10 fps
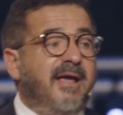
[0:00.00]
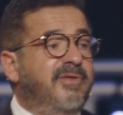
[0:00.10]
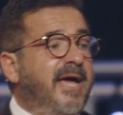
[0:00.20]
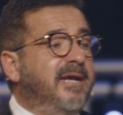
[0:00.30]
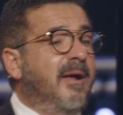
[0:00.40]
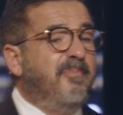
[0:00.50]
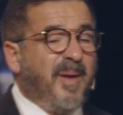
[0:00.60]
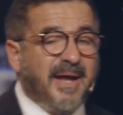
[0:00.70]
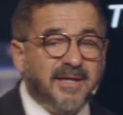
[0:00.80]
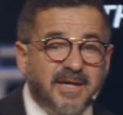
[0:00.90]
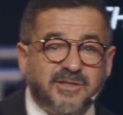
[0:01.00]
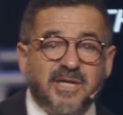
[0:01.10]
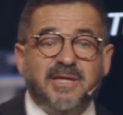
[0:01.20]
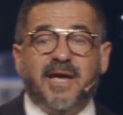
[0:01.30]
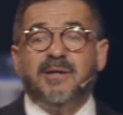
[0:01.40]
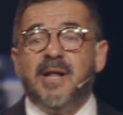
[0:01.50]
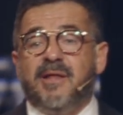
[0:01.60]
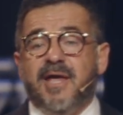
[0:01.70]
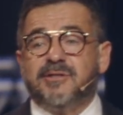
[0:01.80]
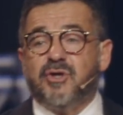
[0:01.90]
They had an abundance, and they
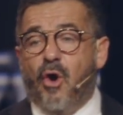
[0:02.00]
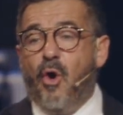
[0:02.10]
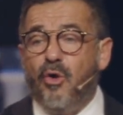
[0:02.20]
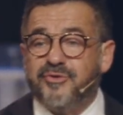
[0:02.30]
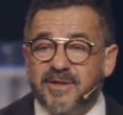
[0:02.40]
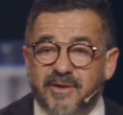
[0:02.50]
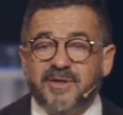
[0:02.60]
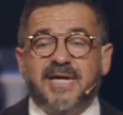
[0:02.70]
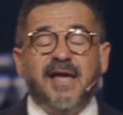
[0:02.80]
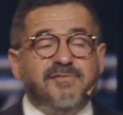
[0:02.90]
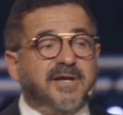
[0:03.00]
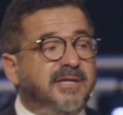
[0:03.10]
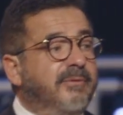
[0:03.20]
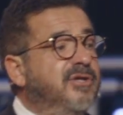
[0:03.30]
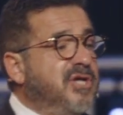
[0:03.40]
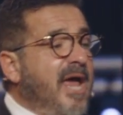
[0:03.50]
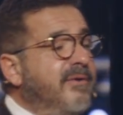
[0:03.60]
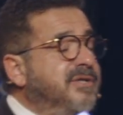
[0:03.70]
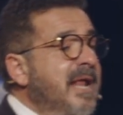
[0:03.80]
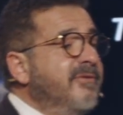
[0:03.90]
had gold, and they were giving, and they were generous.